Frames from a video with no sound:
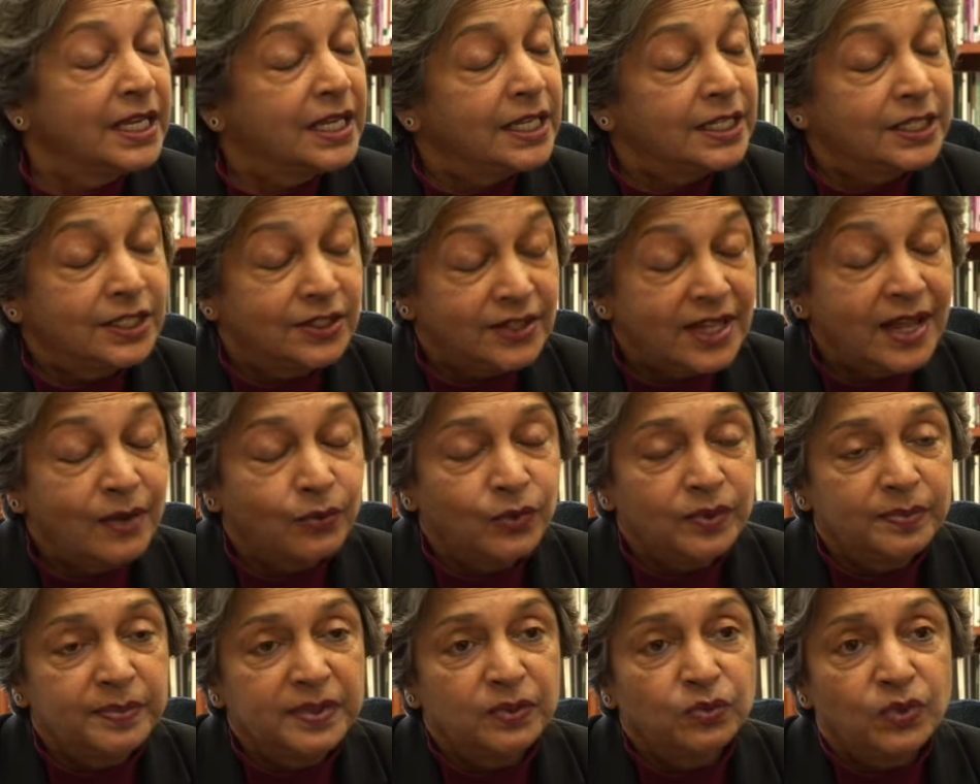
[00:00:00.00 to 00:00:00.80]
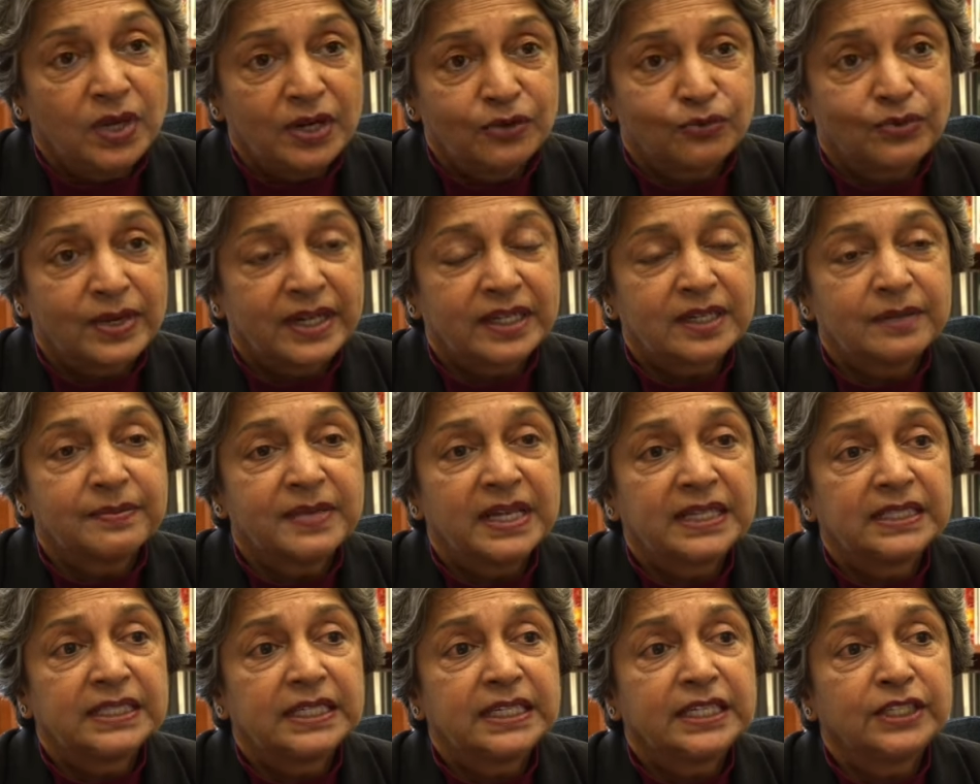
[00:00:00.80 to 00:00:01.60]
So that would be one
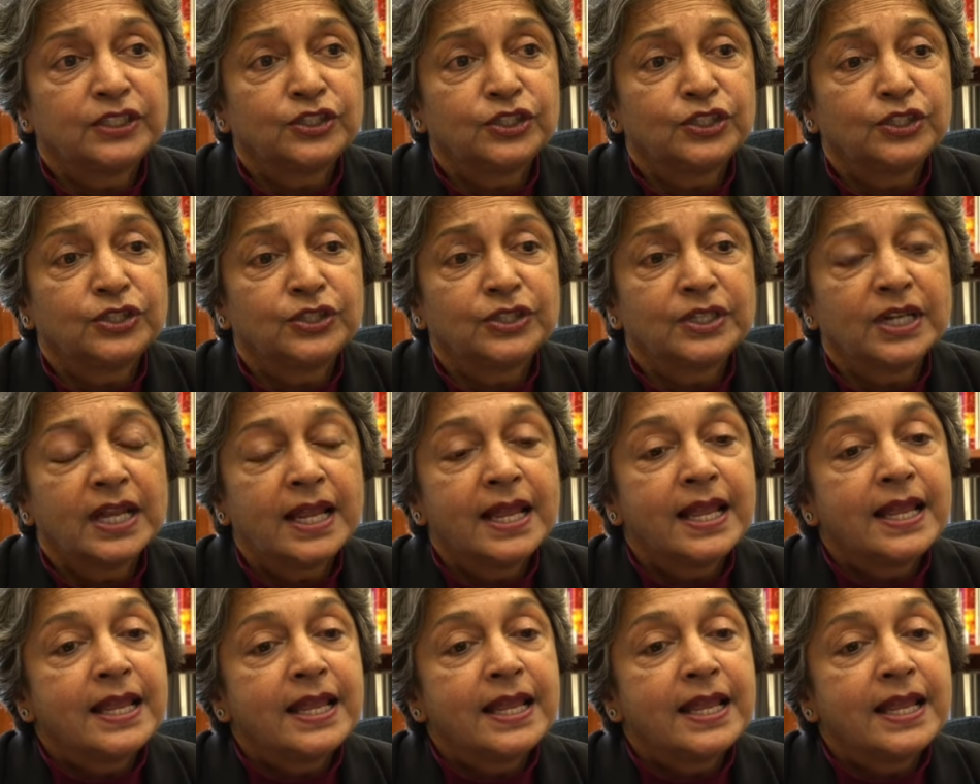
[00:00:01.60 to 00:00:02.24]
recommendation.